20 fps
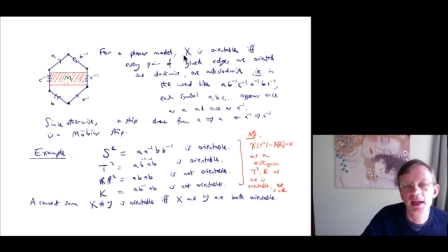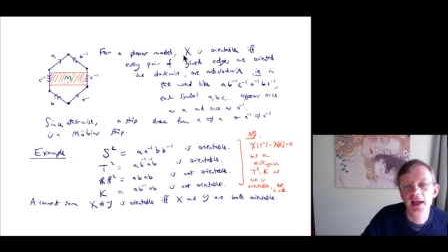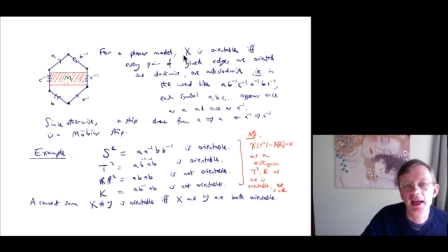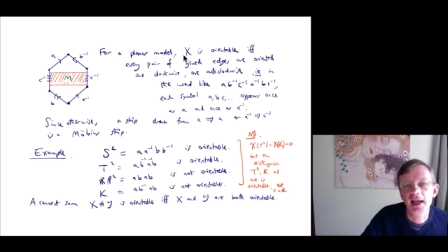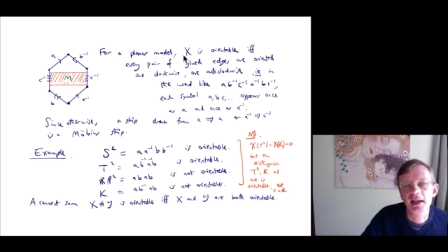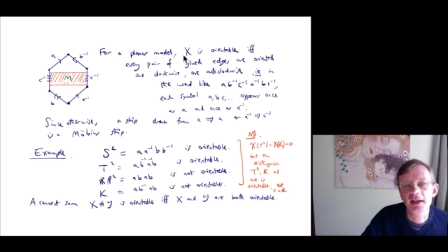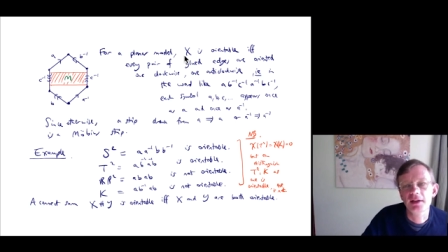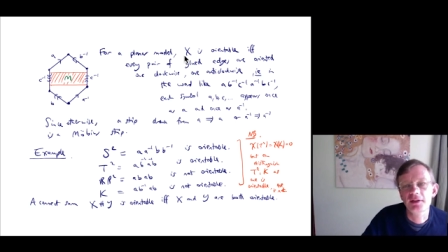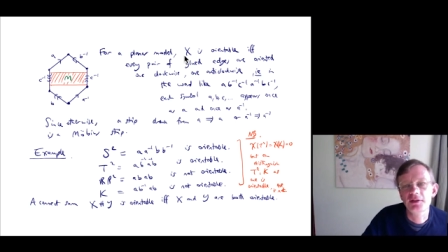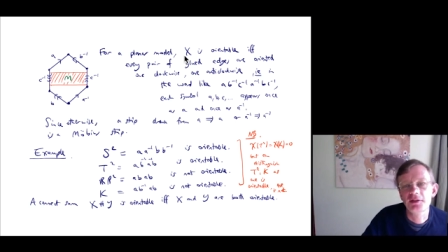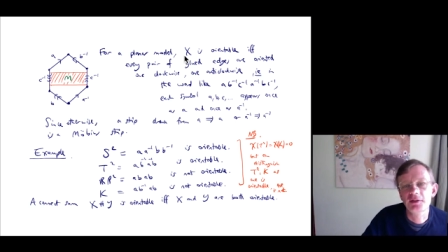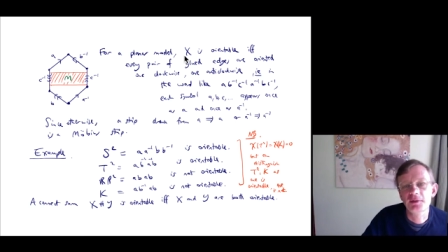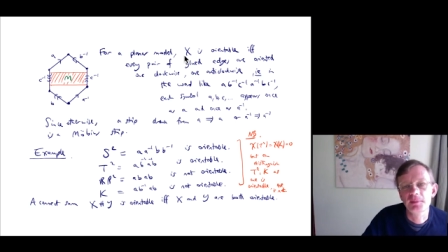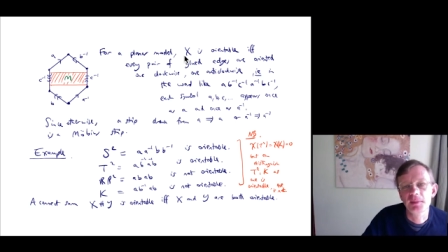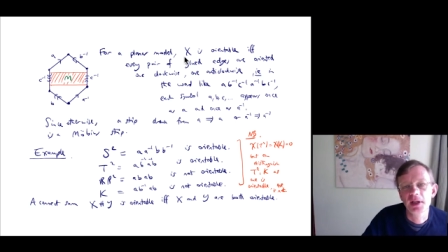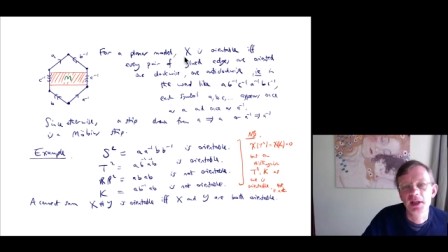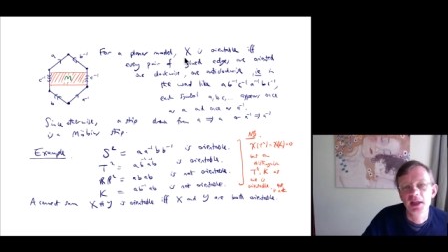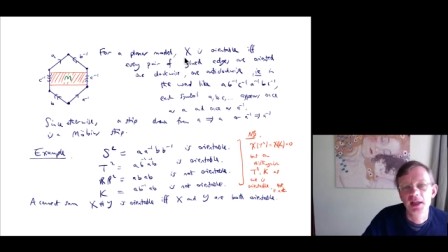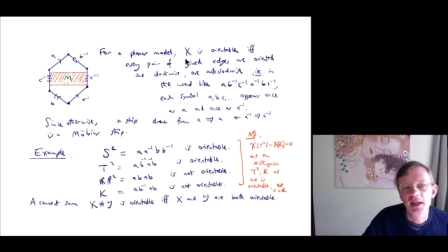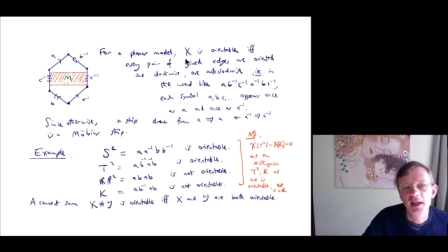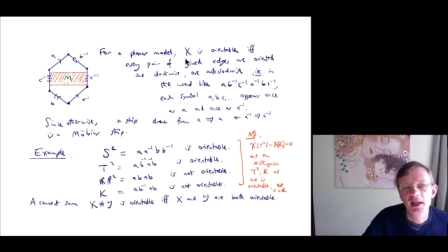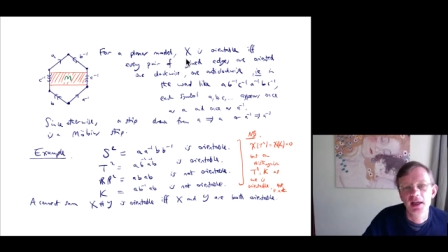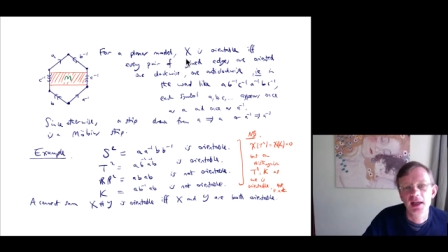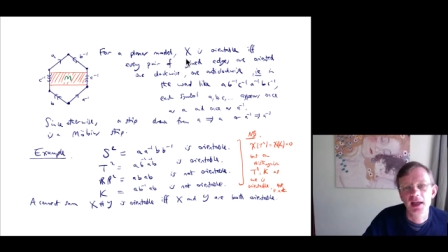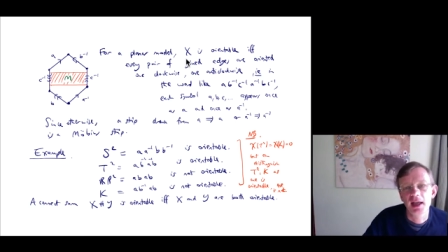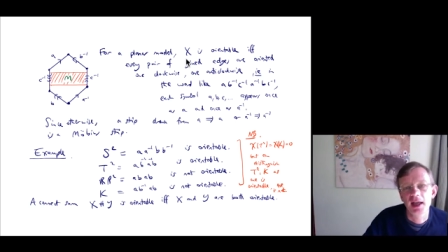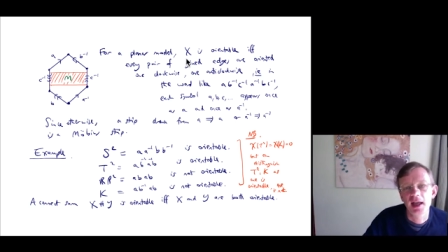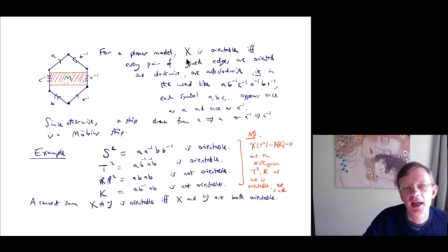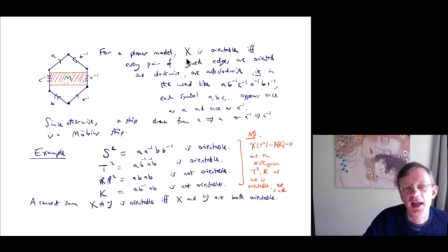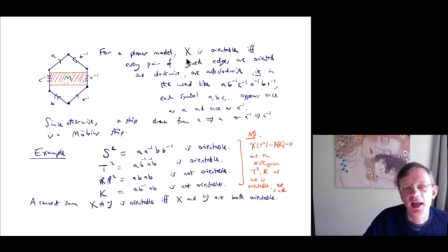X, uh,
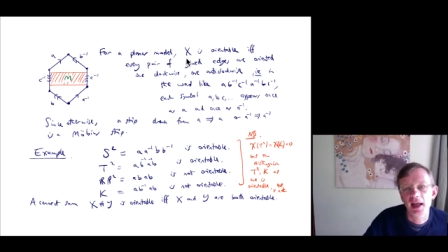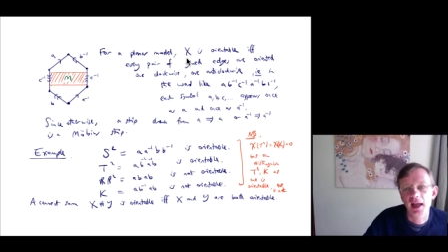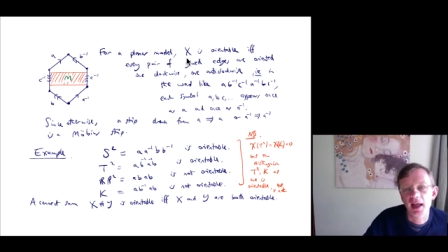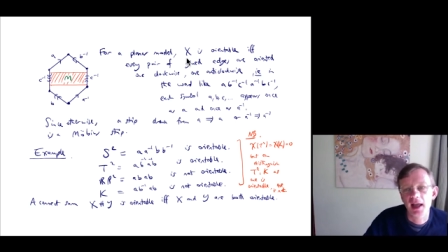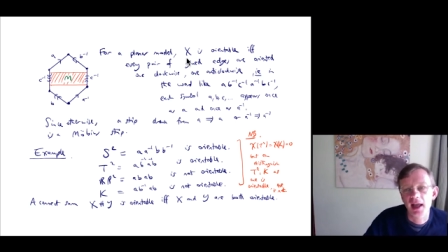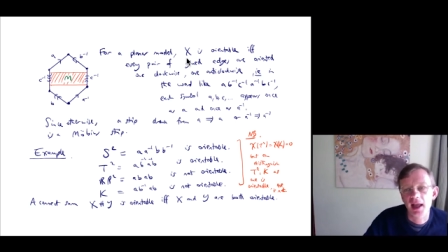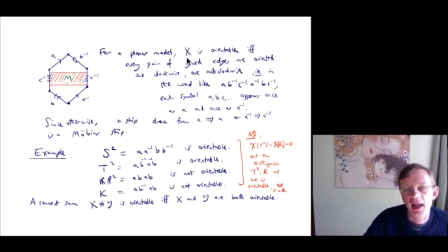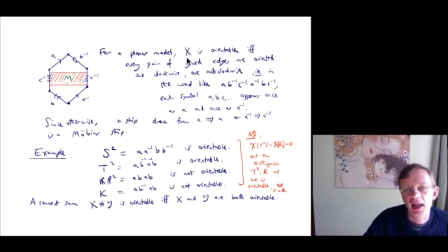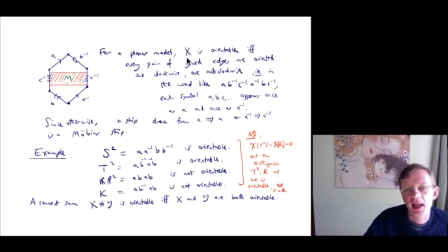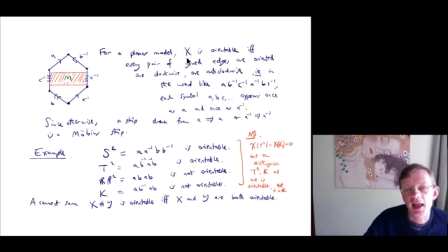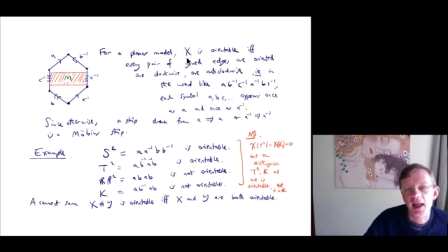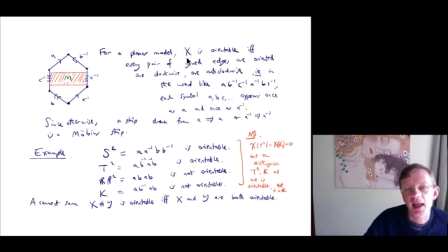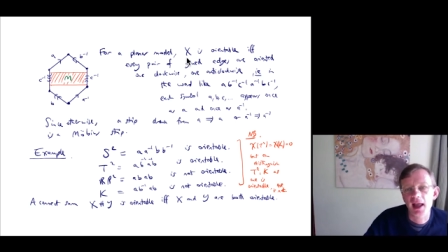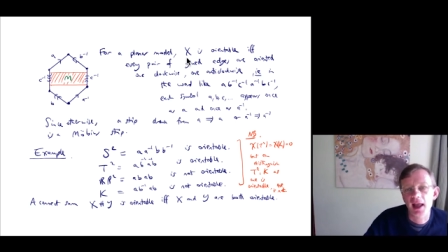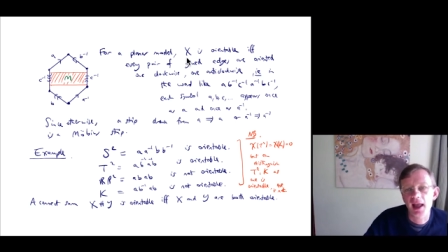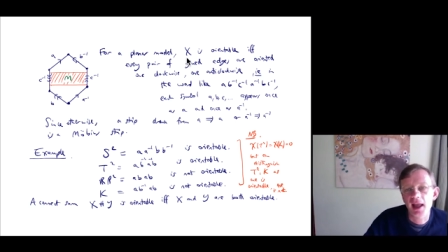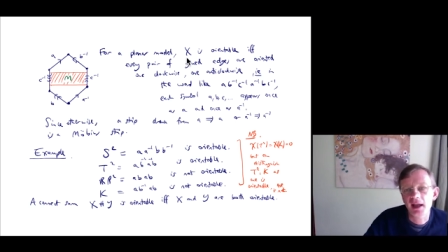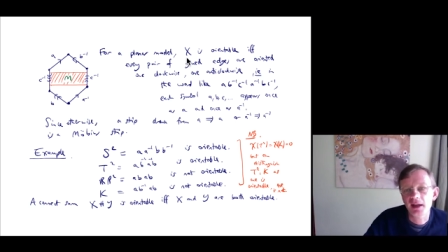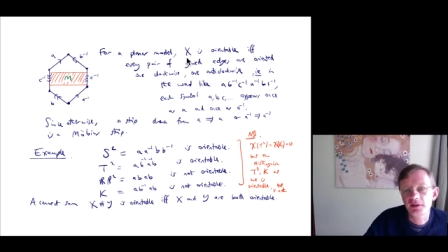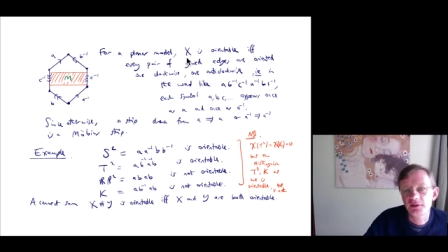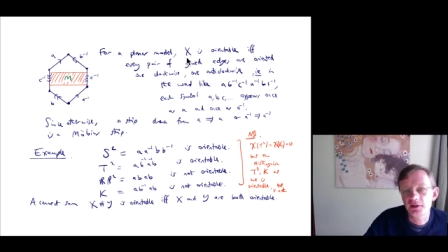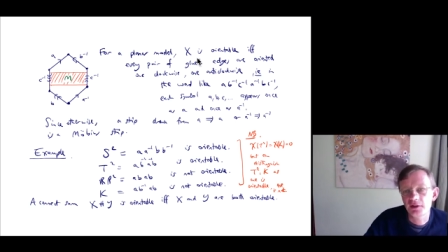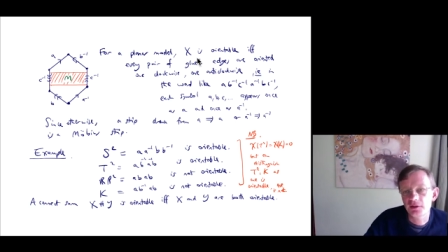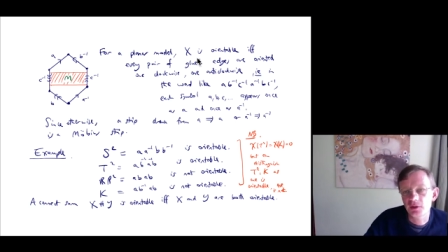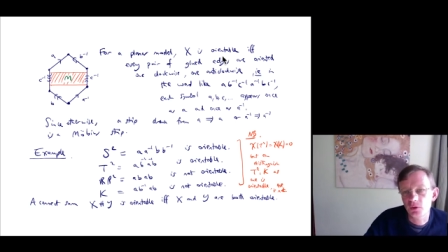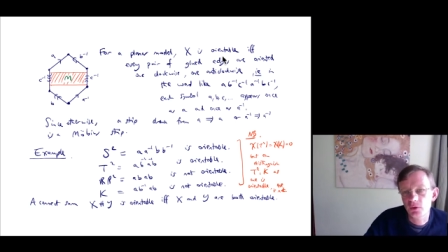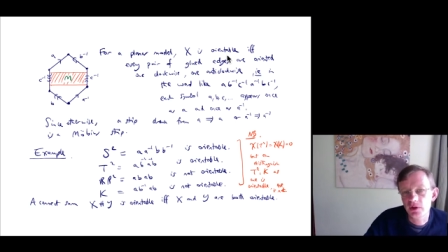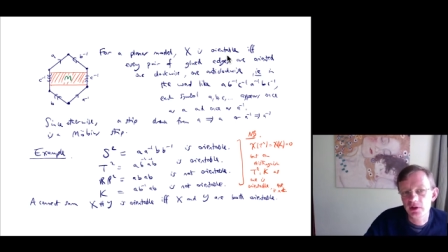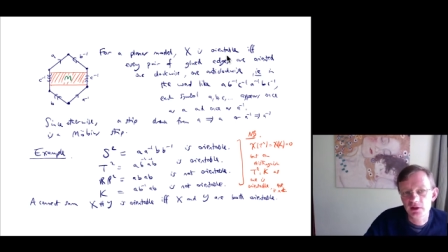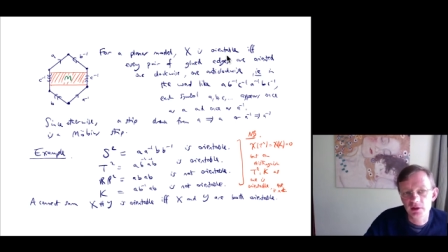X is
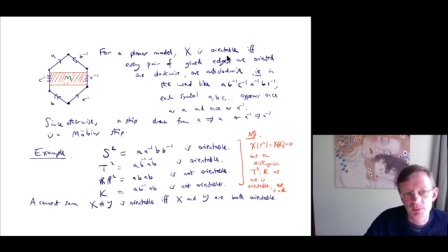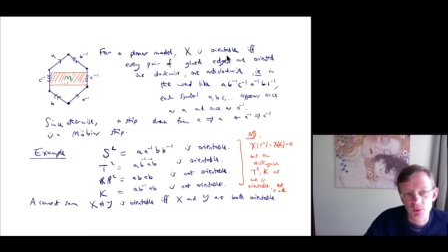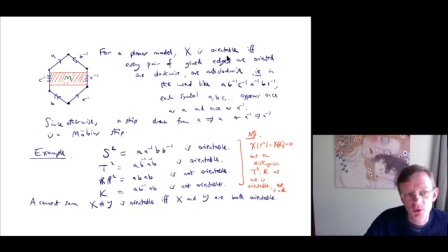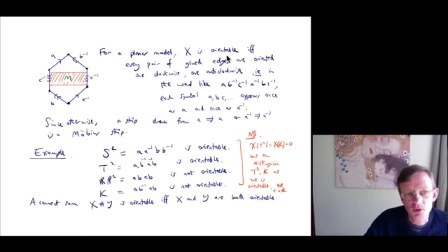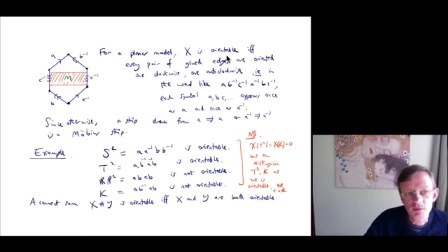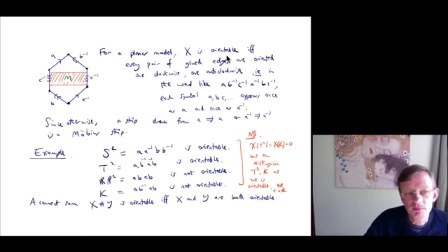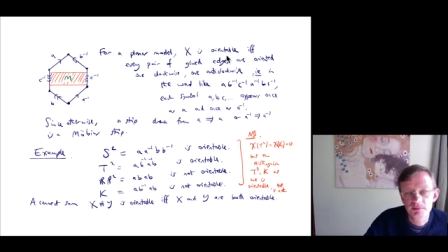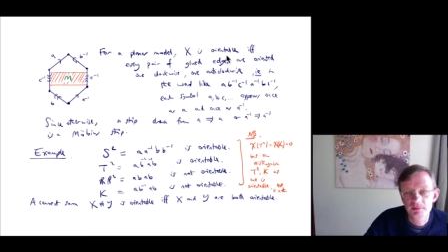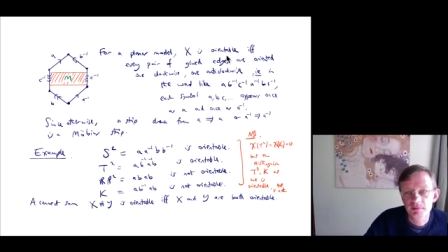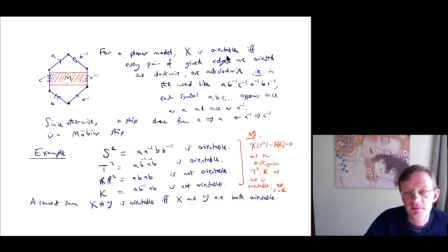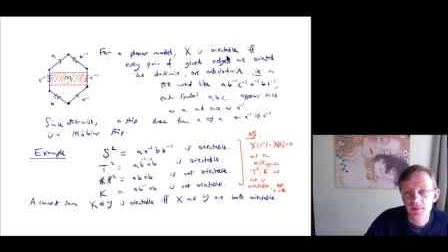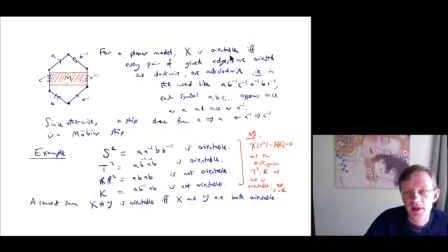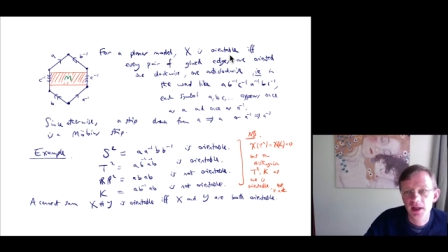orientable